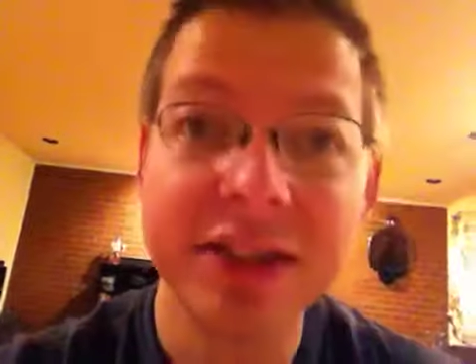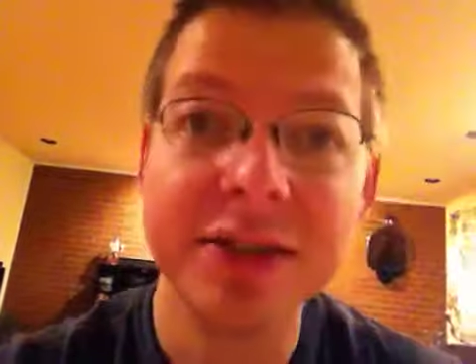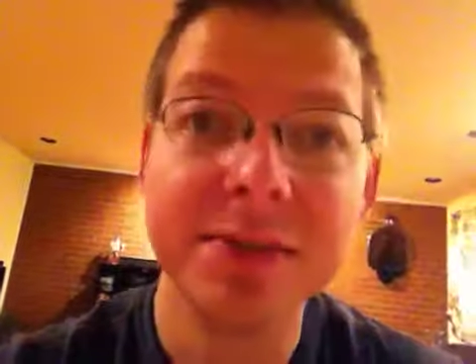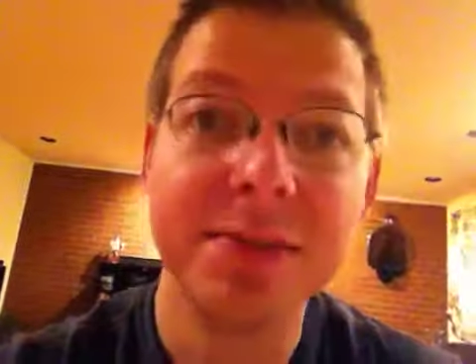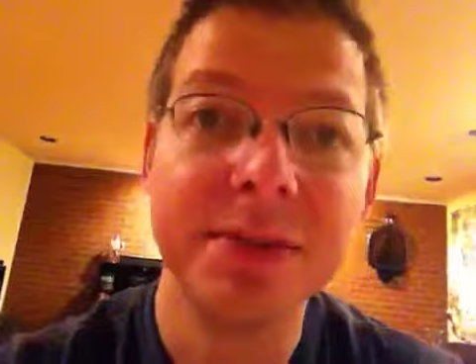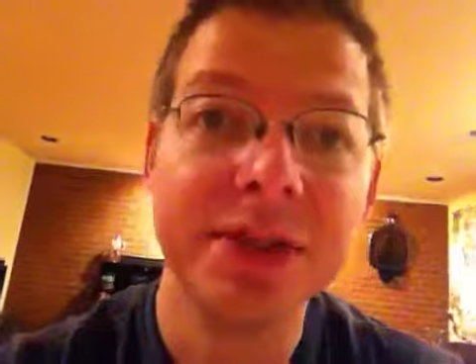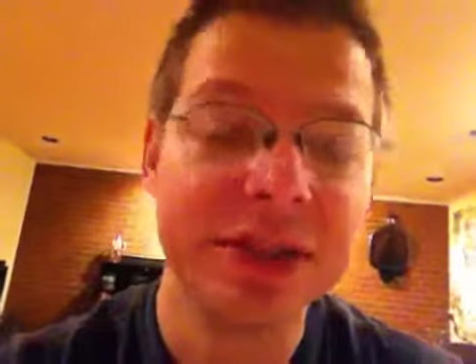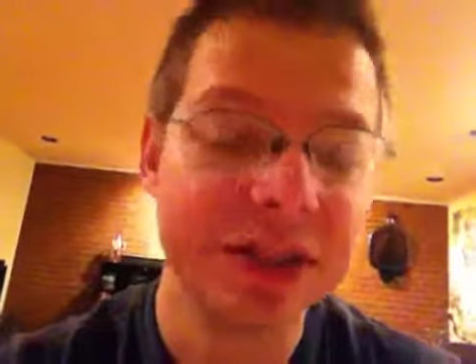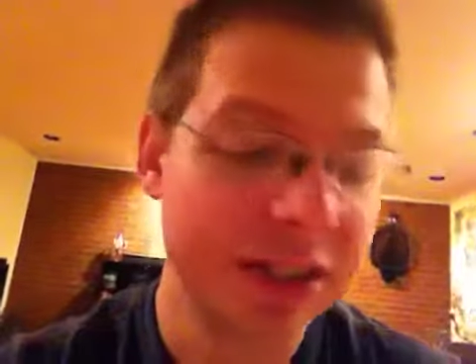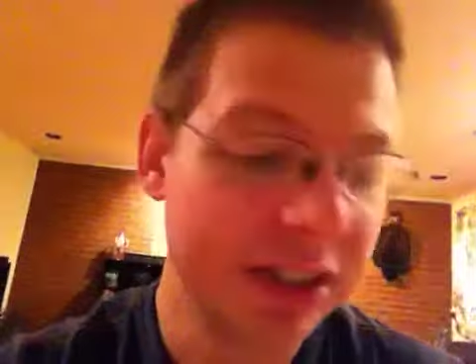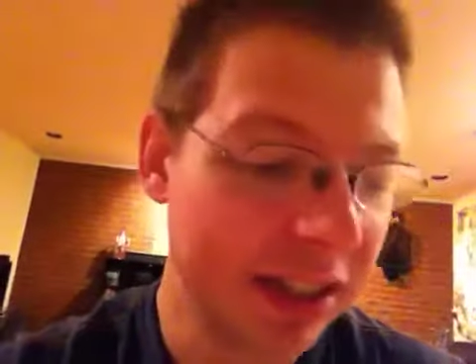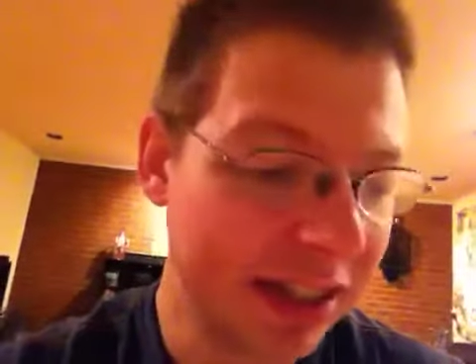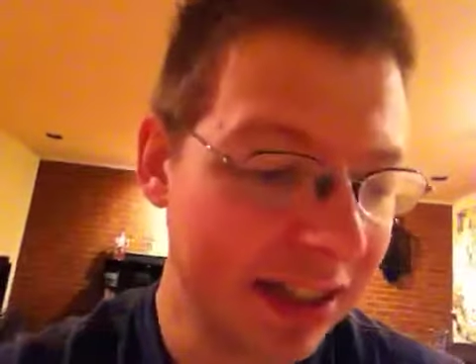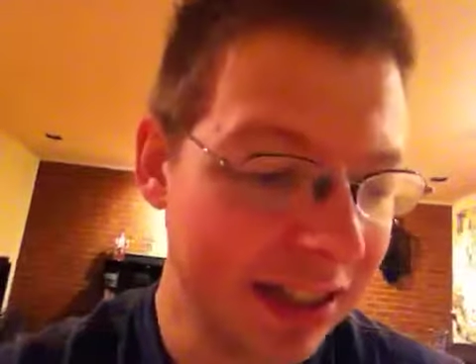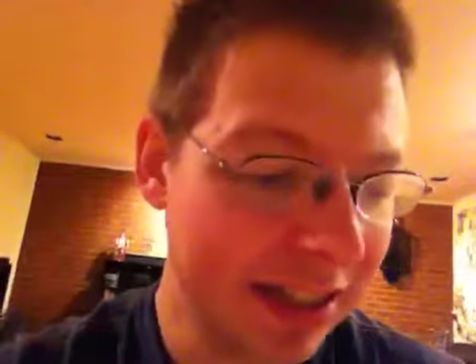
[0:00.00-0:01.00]
of the book because
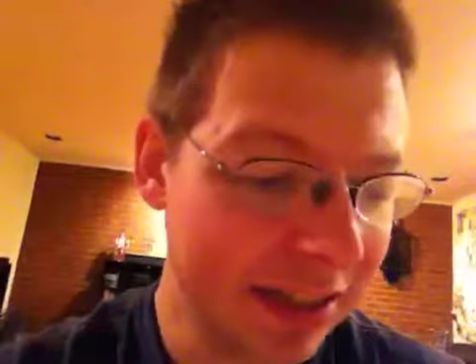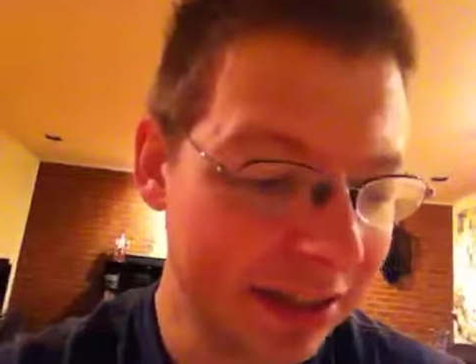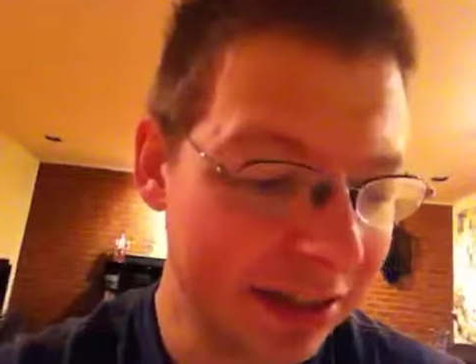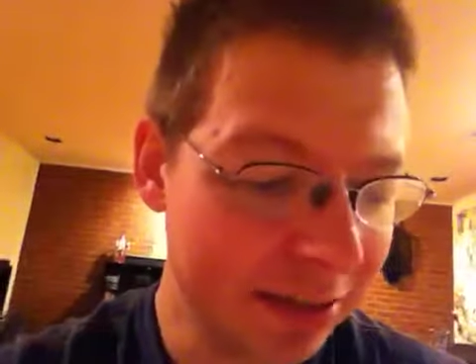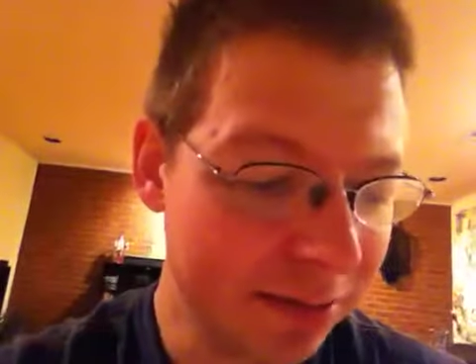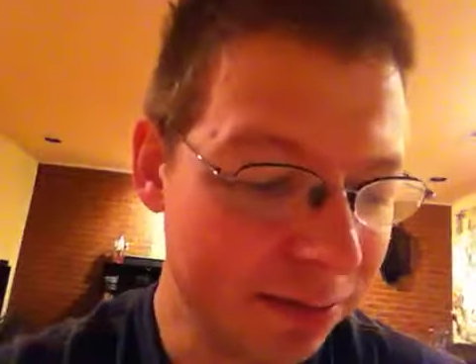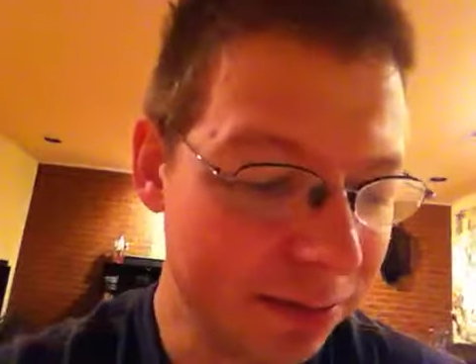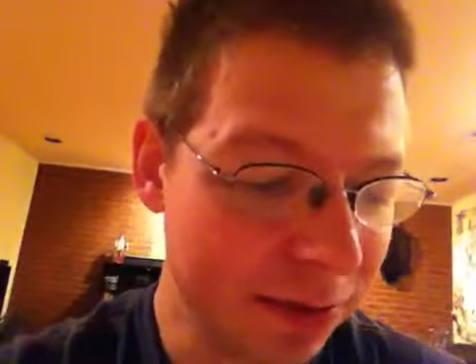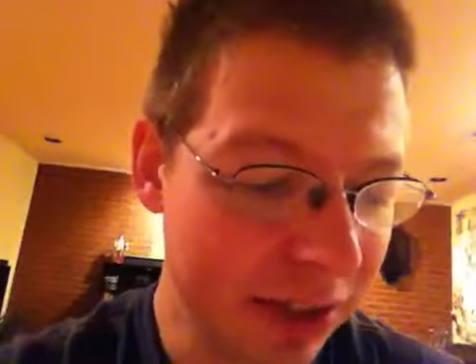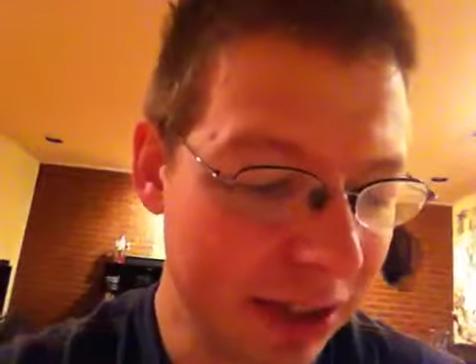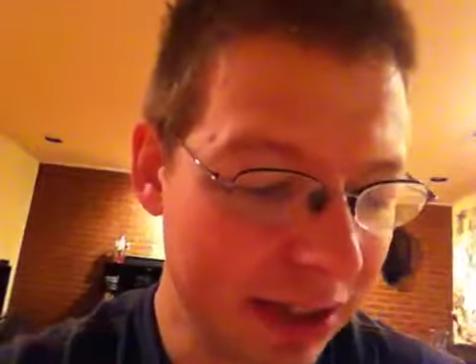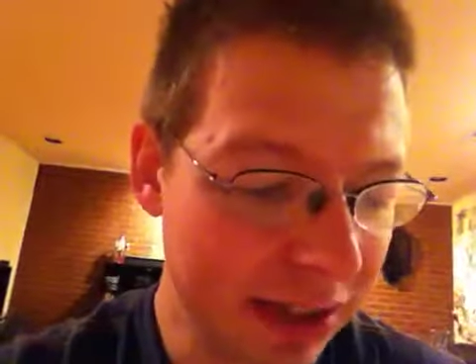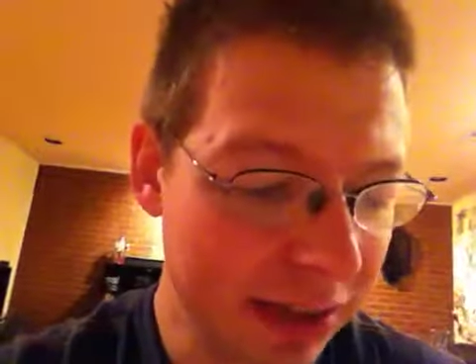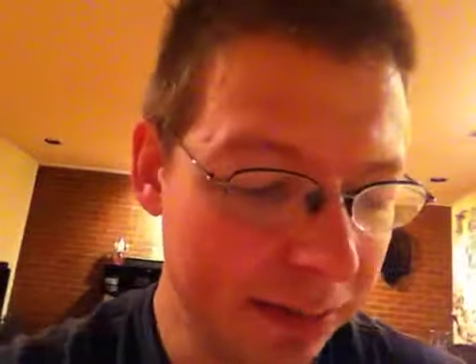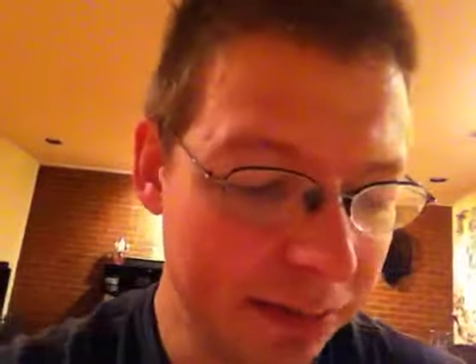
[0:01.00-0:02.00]
I think they're
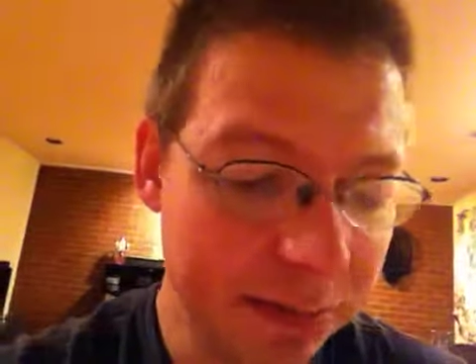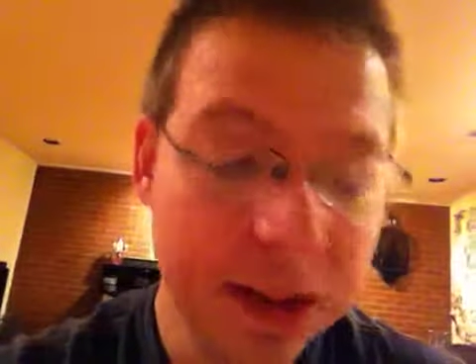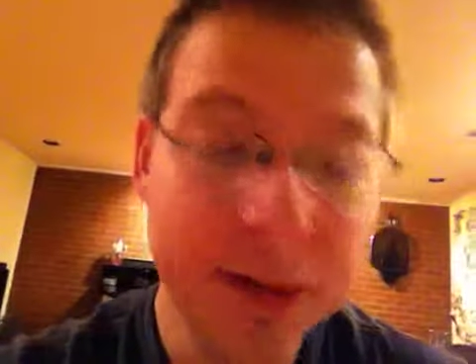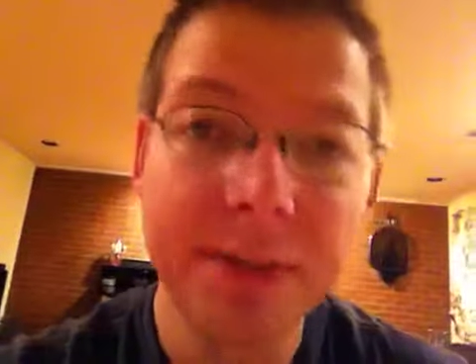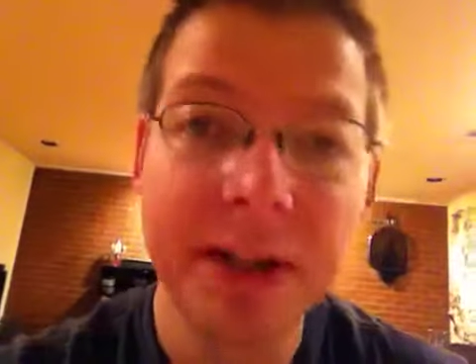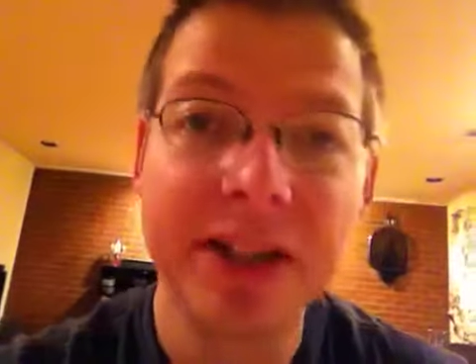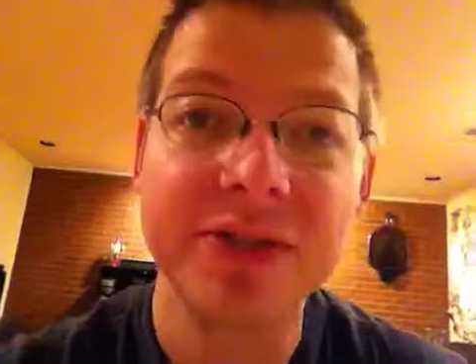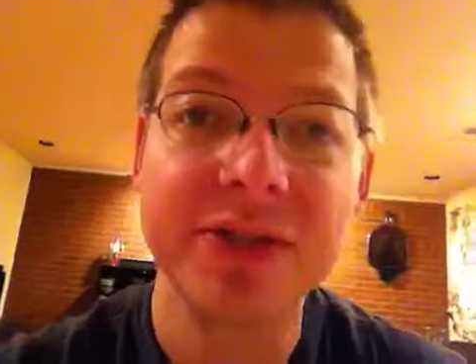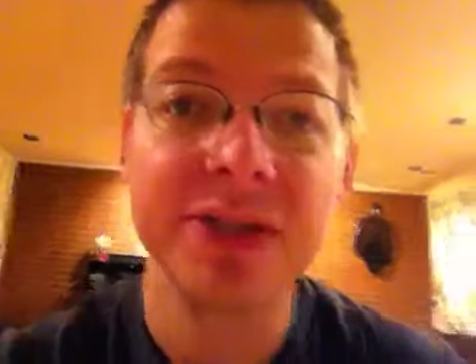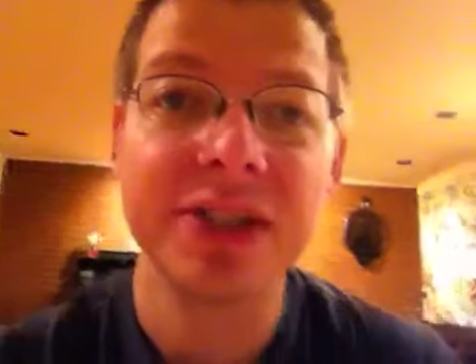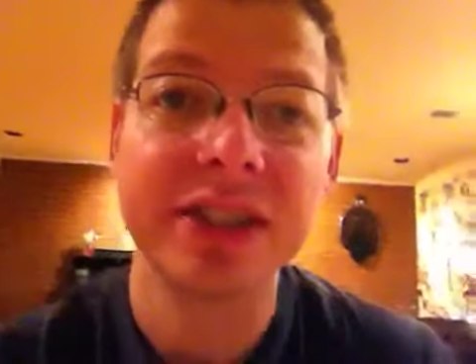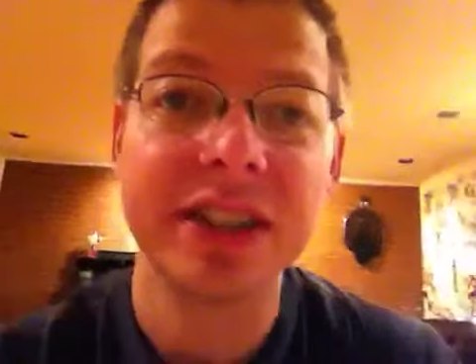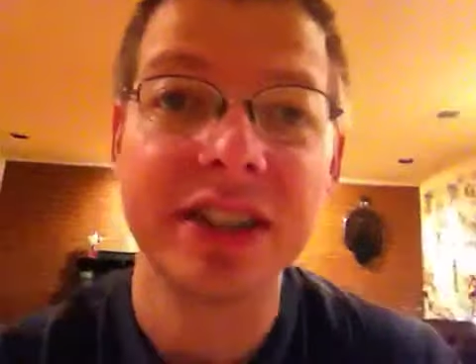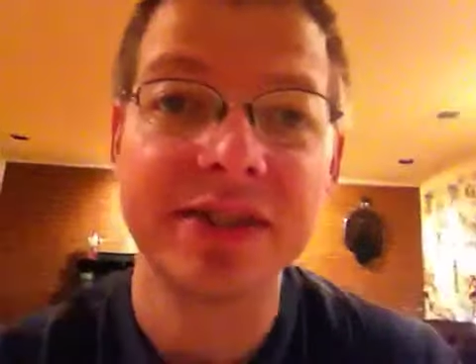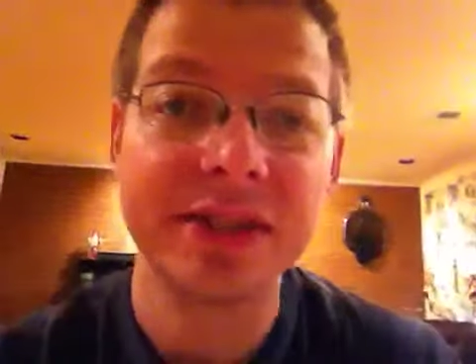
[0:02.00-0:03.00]
pretty powerful
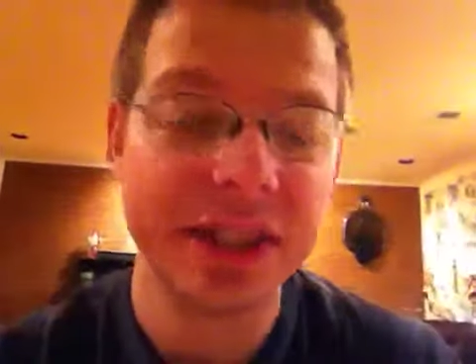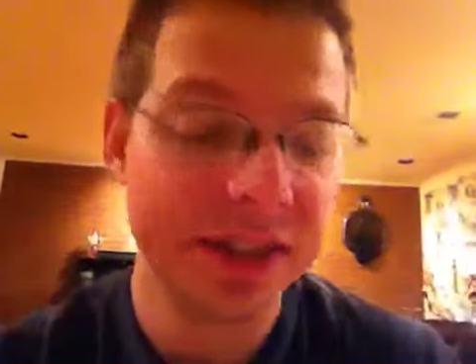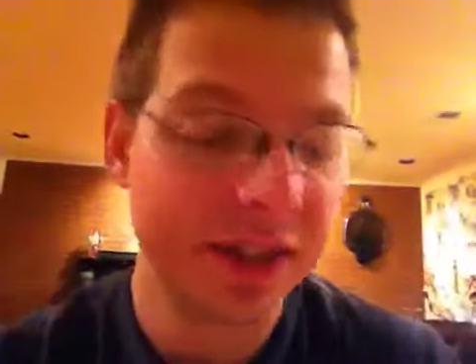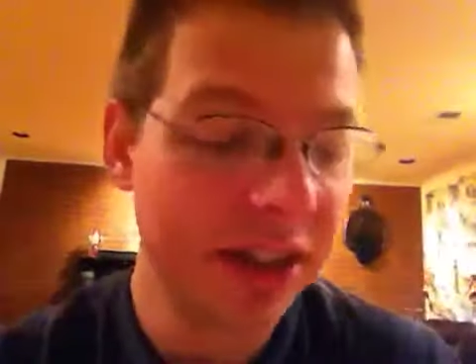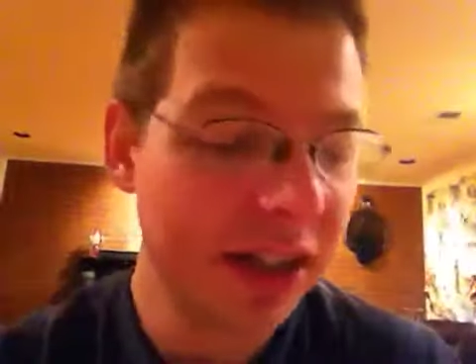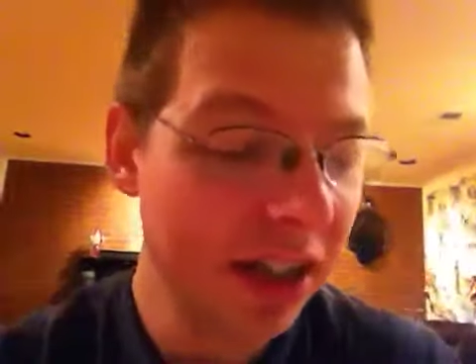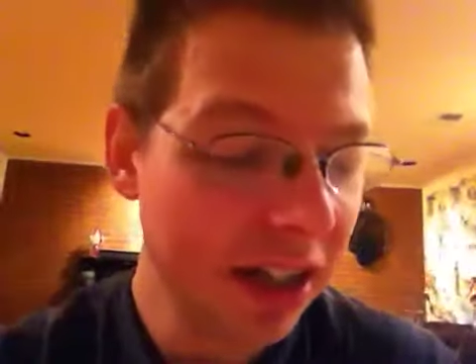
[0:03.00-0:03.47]
stuff here.